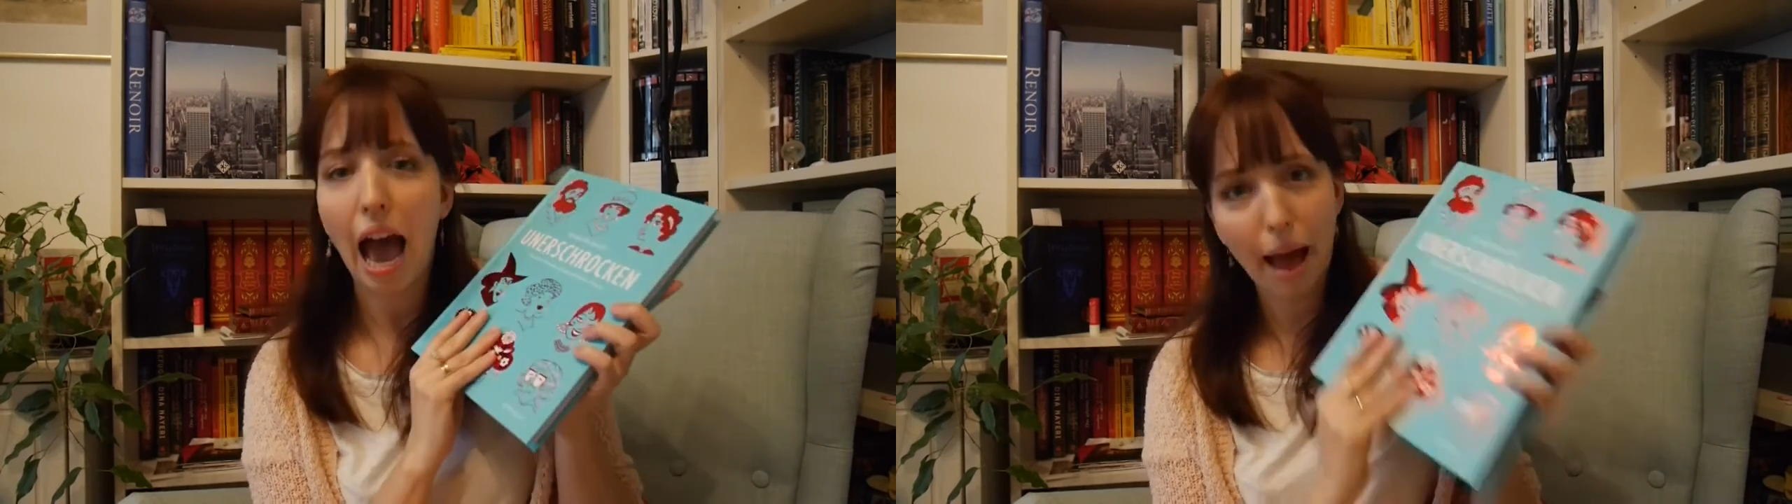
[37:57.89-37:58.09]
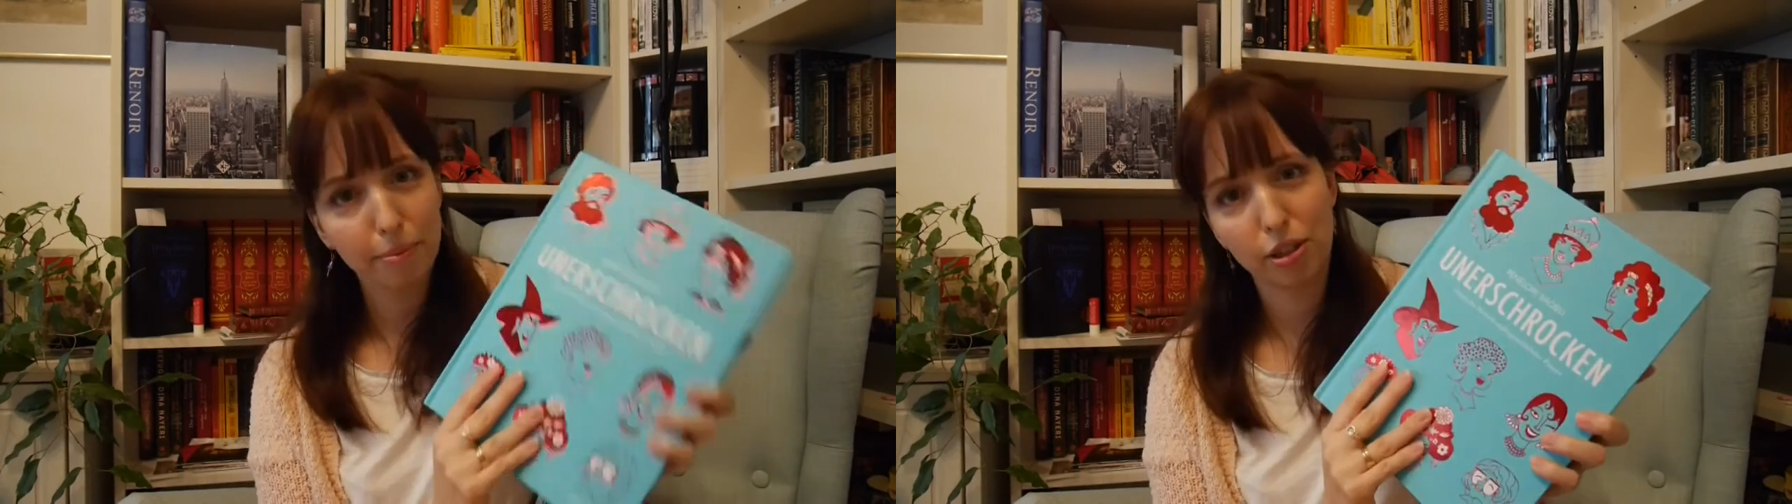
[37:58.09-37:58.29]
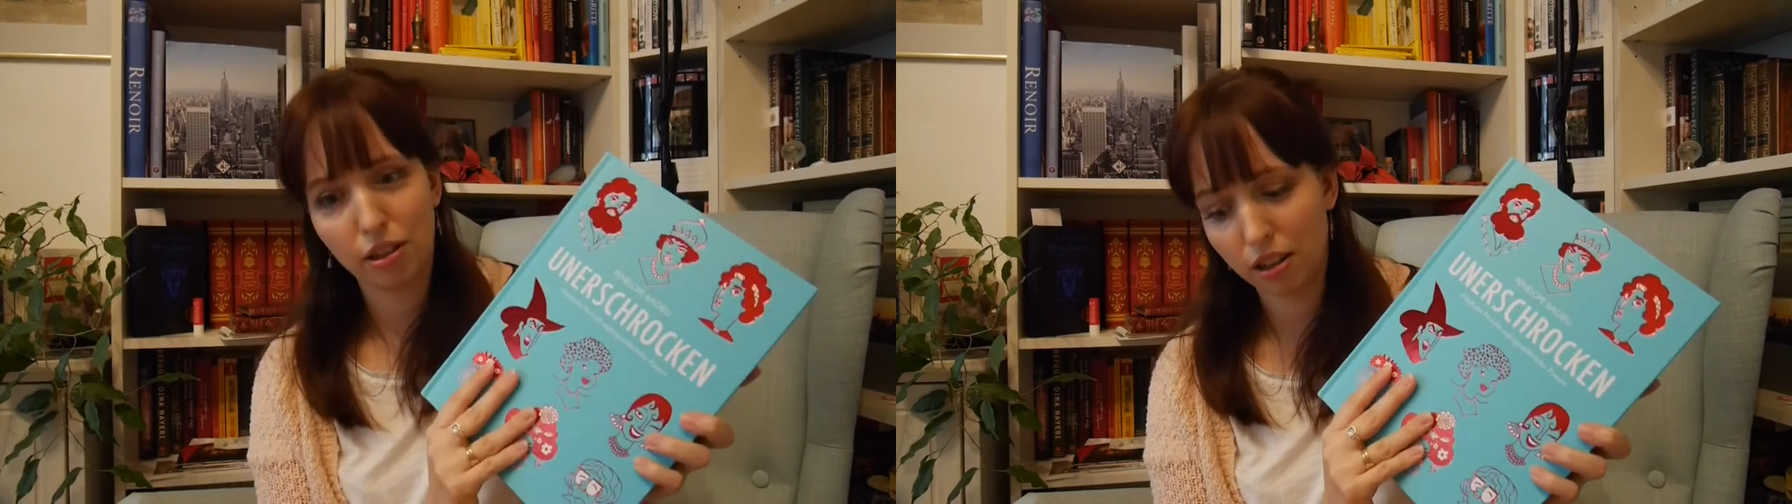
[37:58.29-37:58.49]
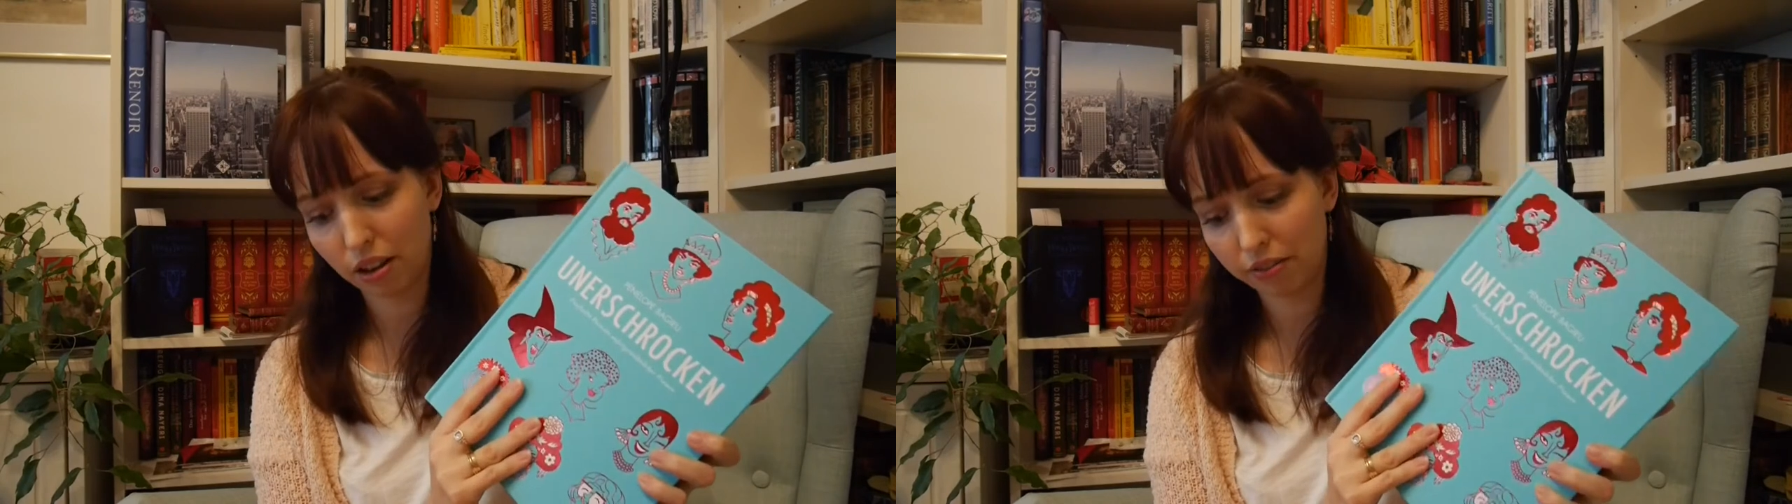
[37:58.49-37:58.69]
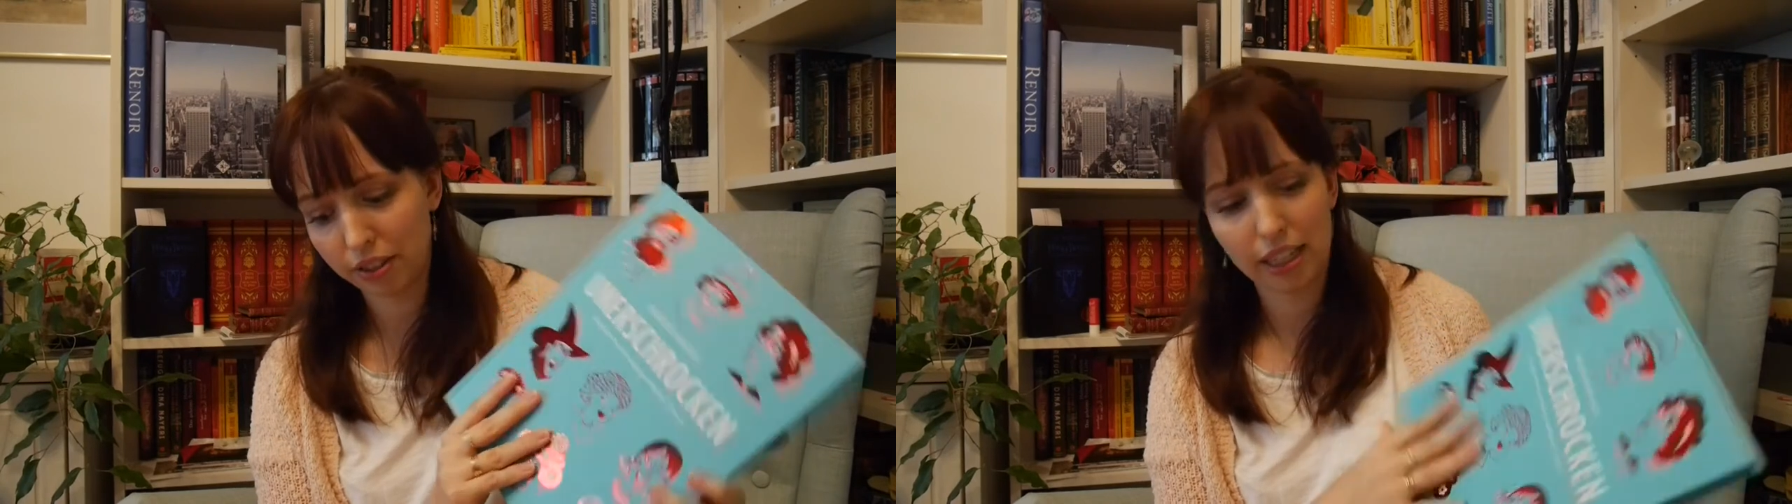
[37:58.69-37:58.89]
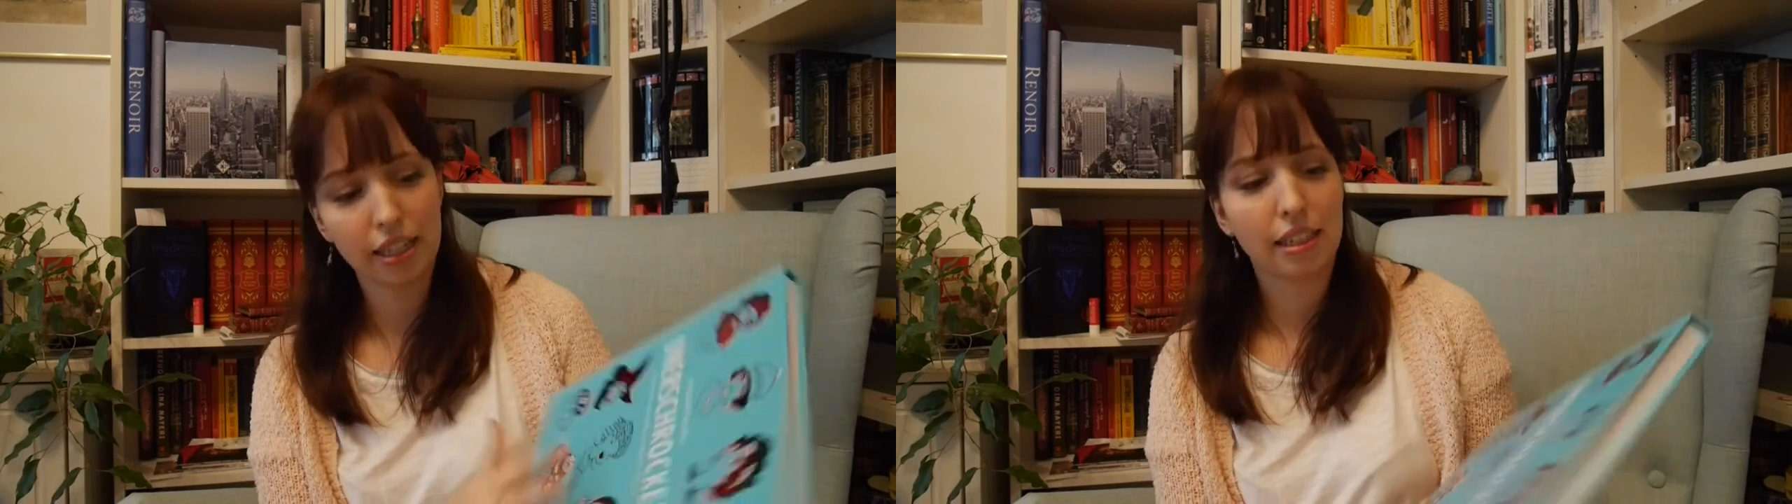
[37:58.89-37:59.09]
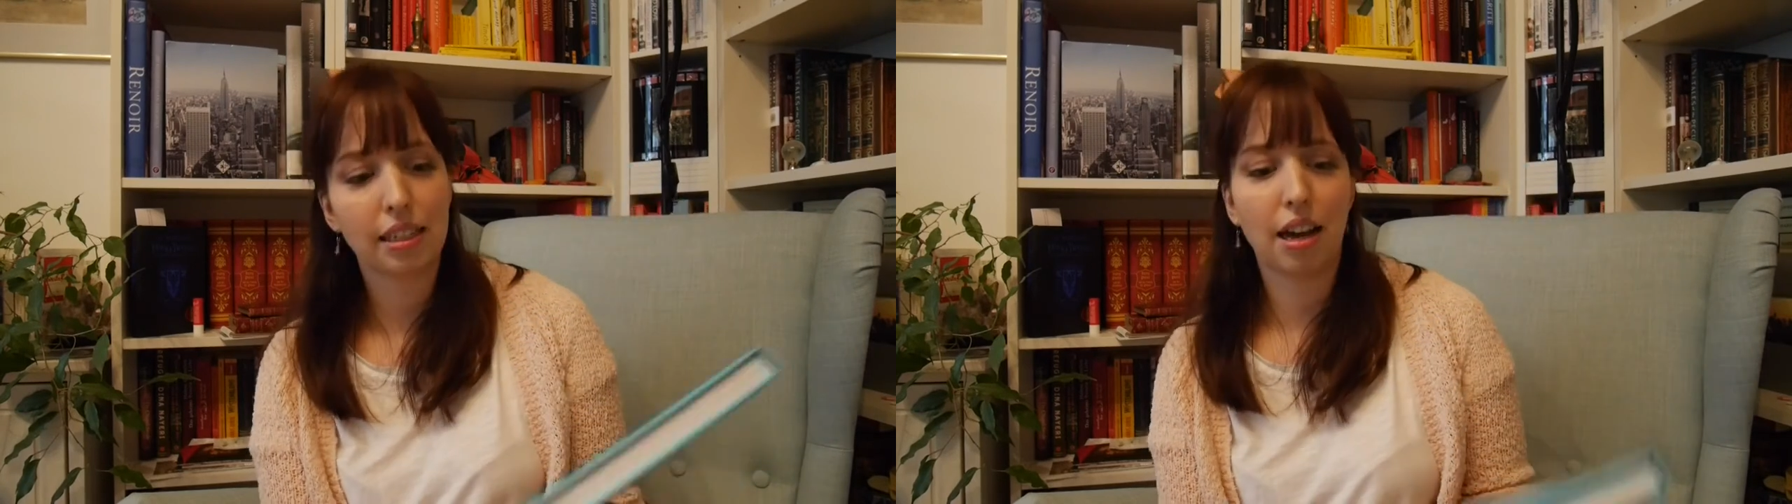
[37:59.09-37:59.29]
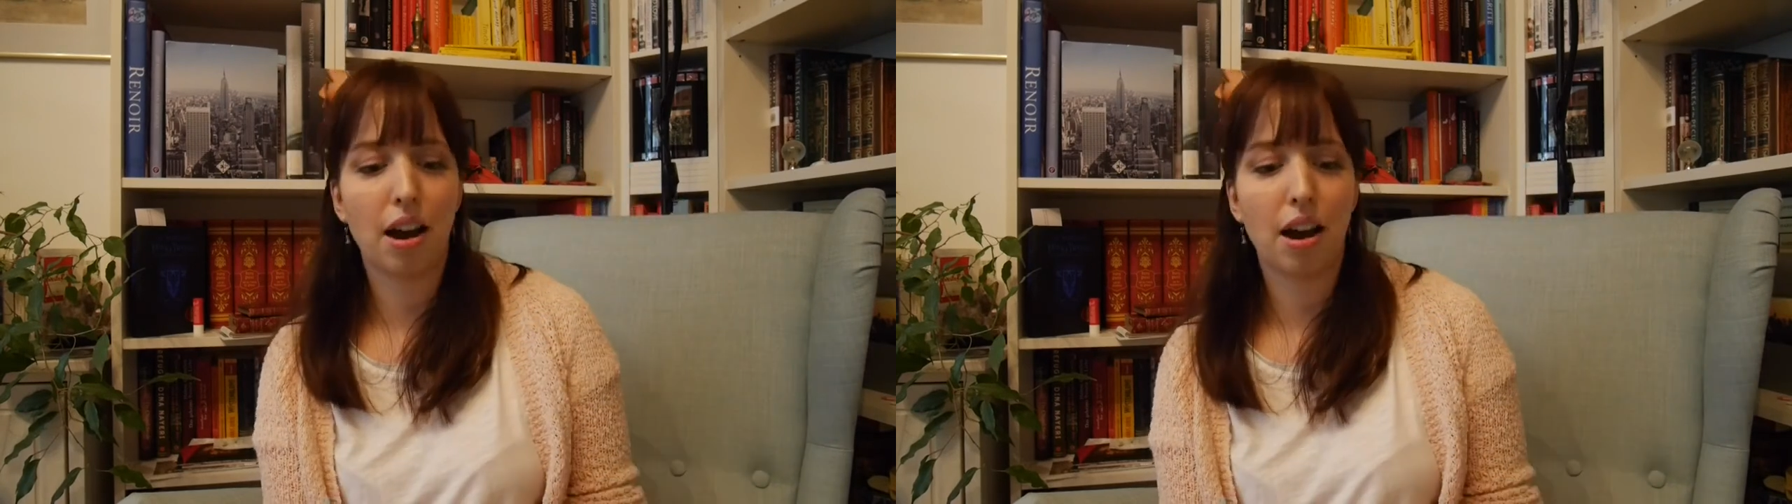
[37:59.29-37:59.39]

Absolutely love this.